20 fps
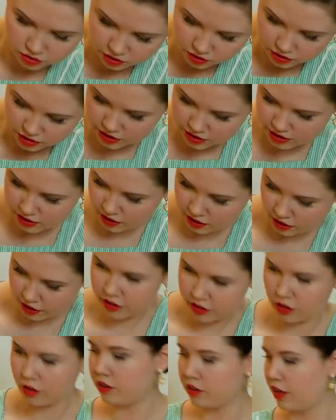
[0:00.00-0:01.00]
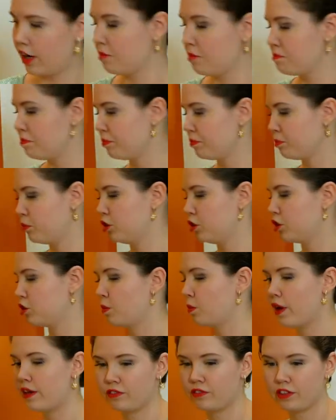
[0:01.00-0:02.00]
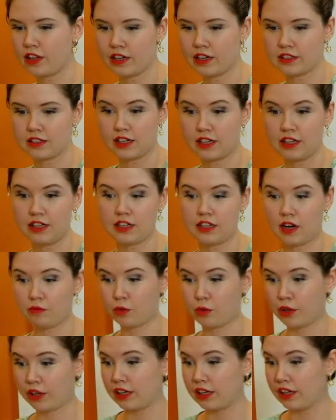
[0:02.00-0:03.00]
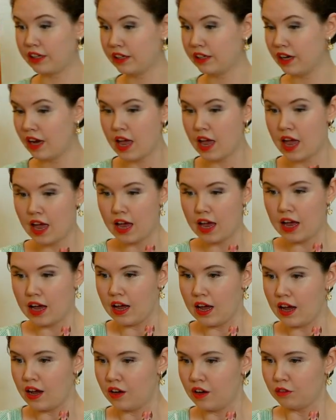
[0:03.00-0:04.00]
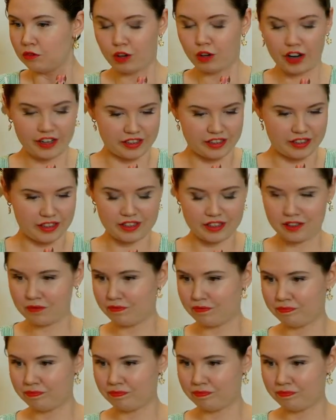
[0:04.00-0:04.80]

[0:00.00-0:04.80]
Is the light on? Yep. We'll just wait for that to heat up quickly. Right.